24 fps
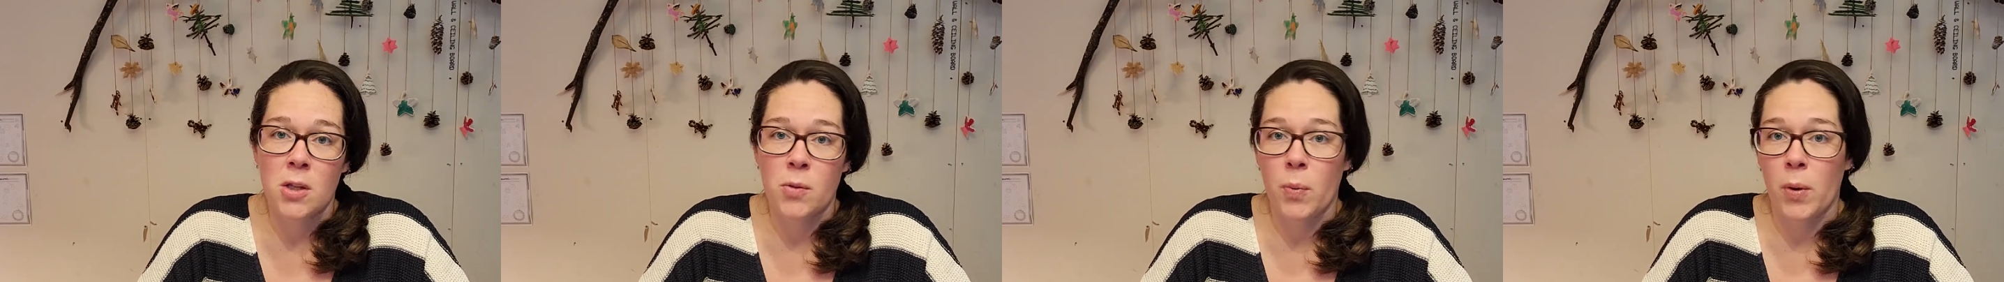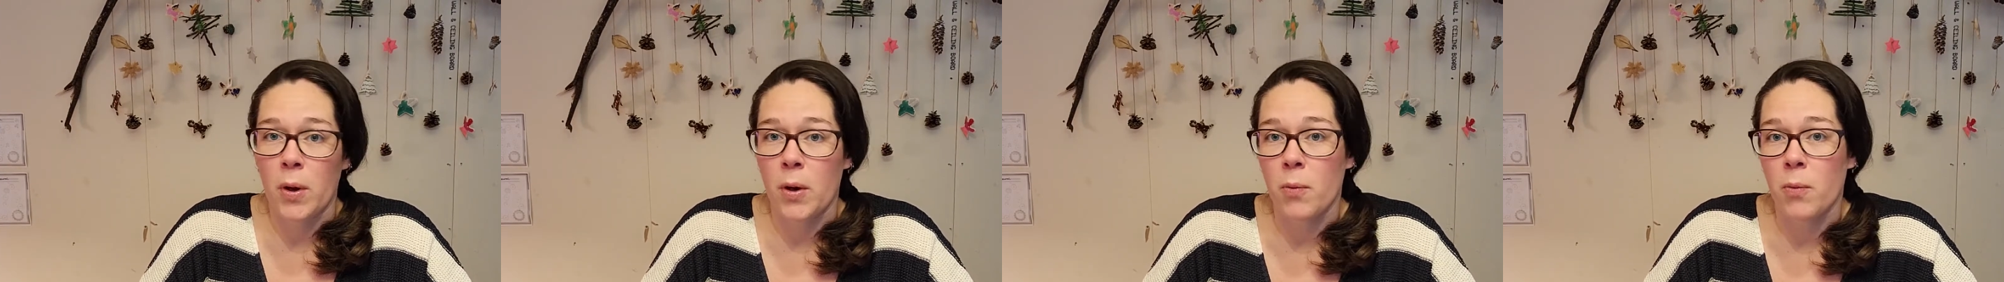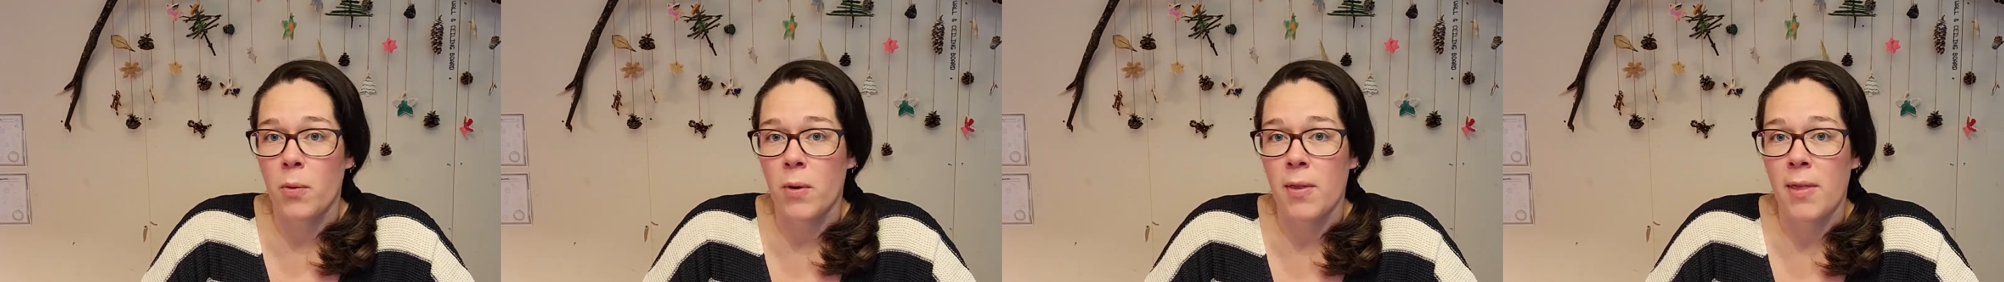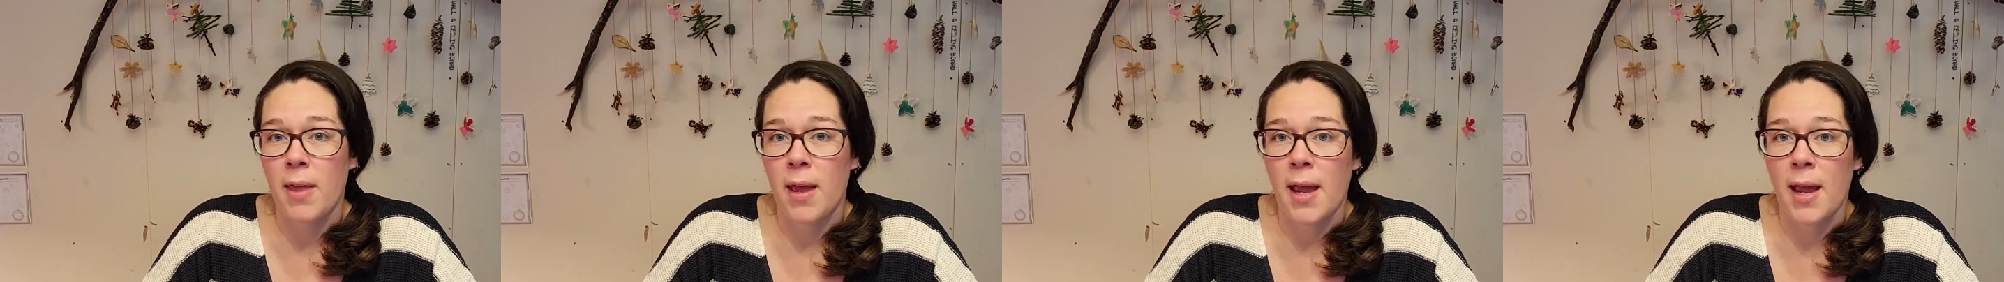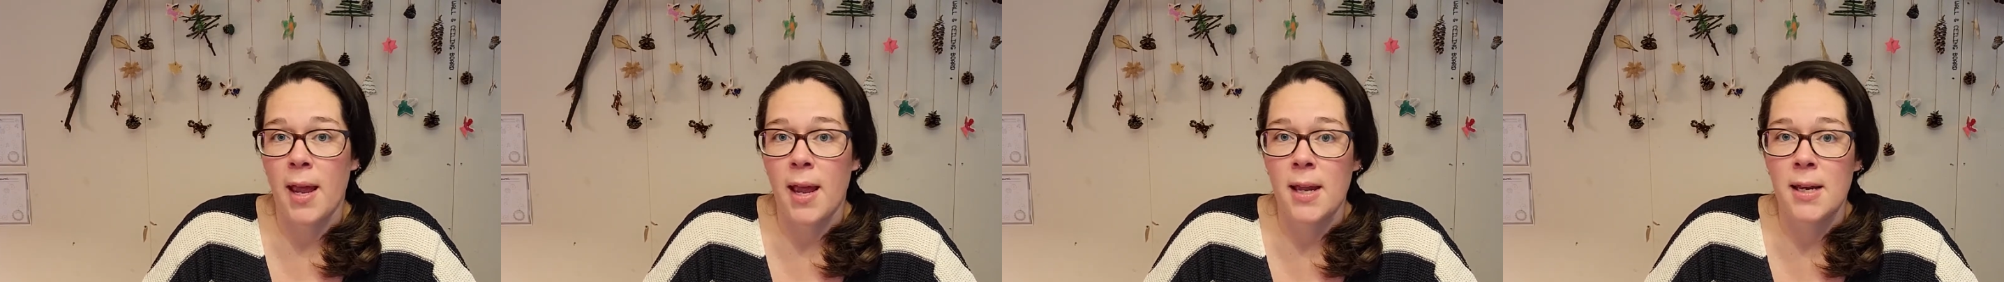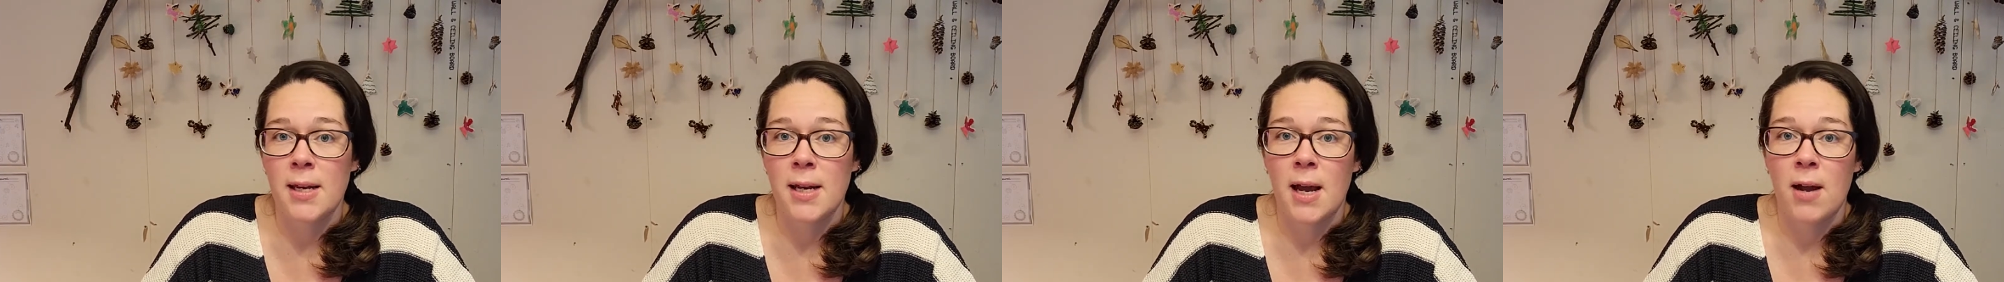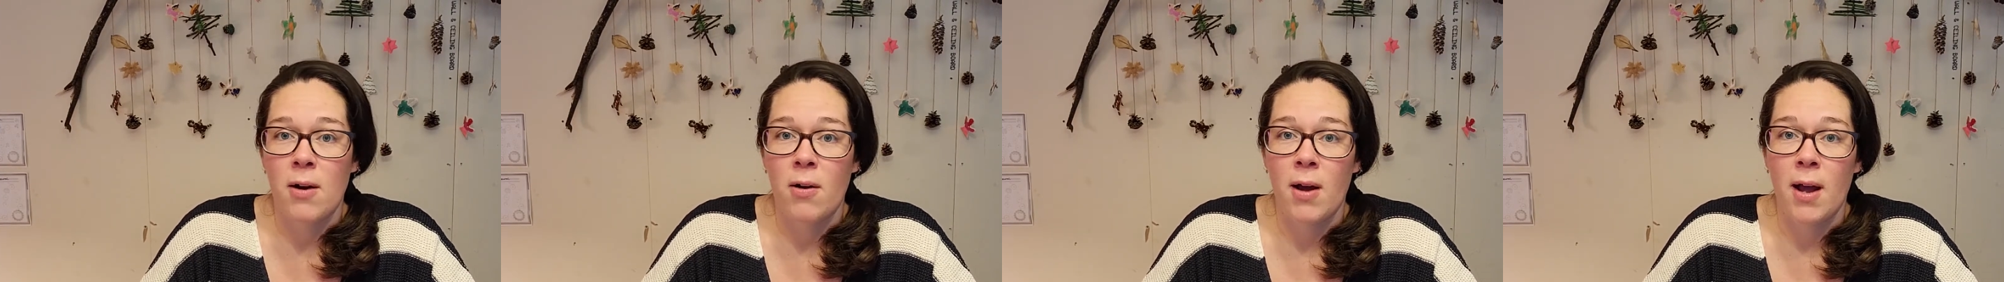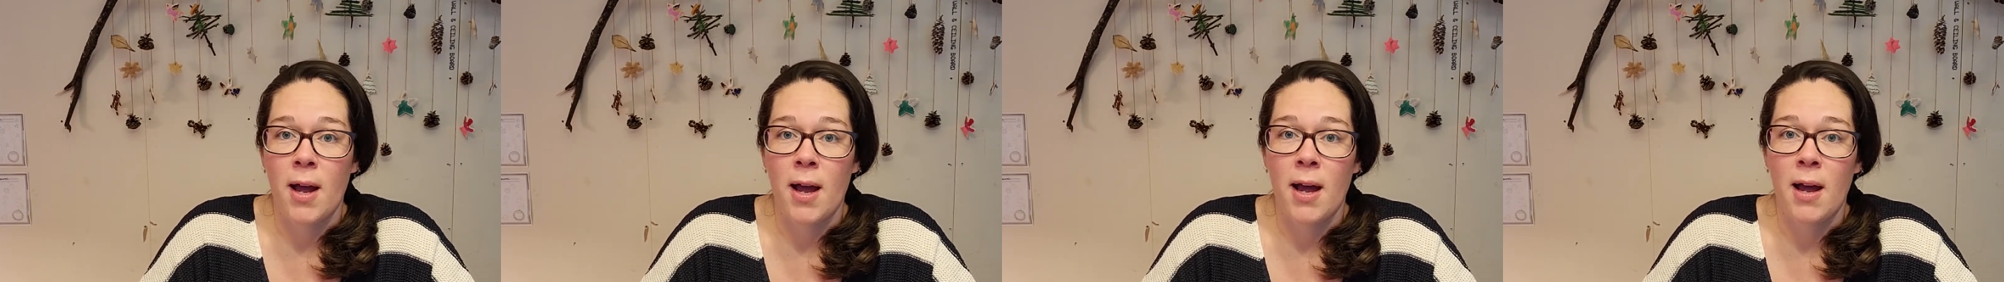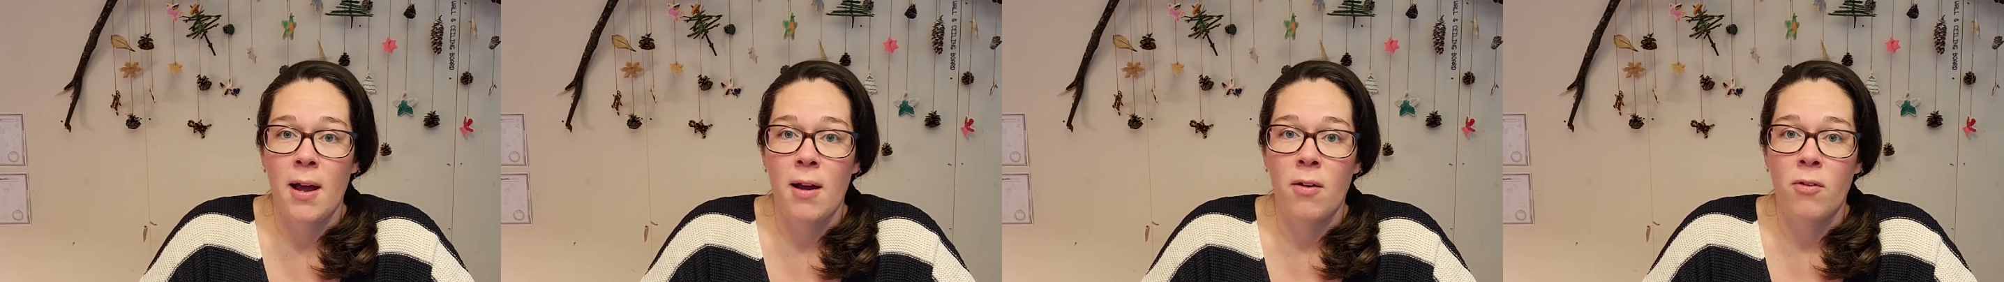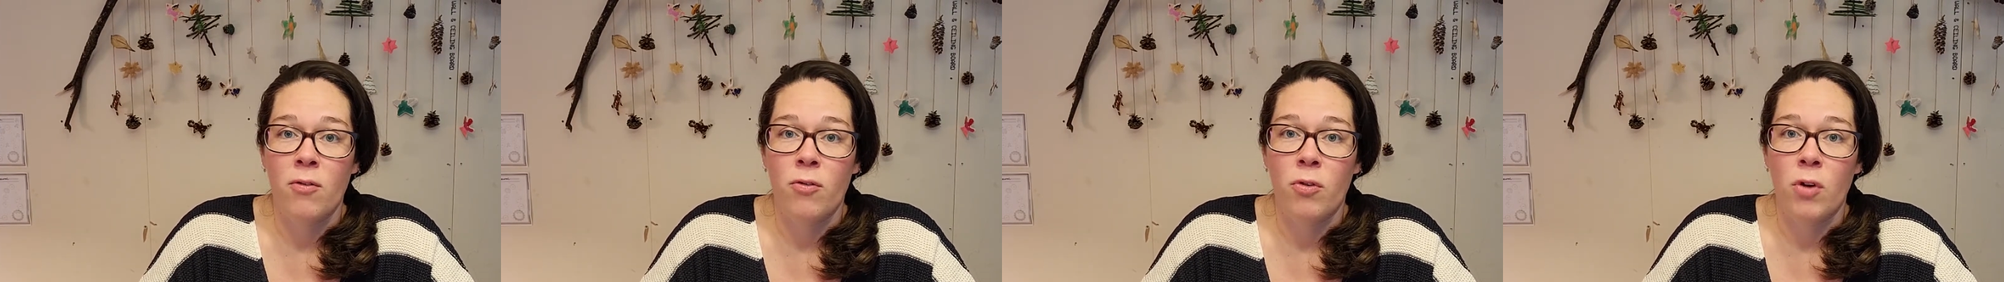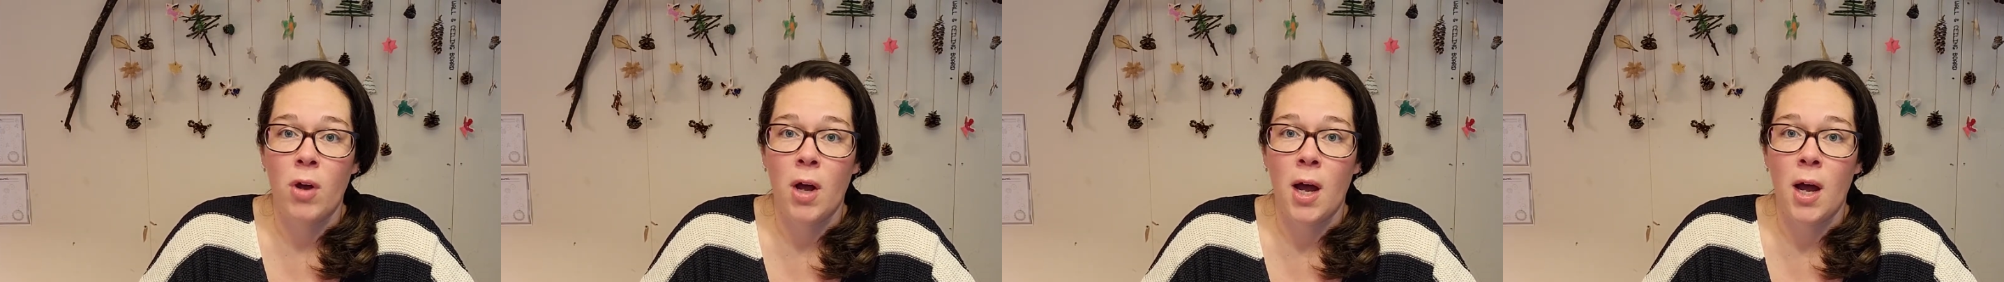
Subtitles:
point where they now have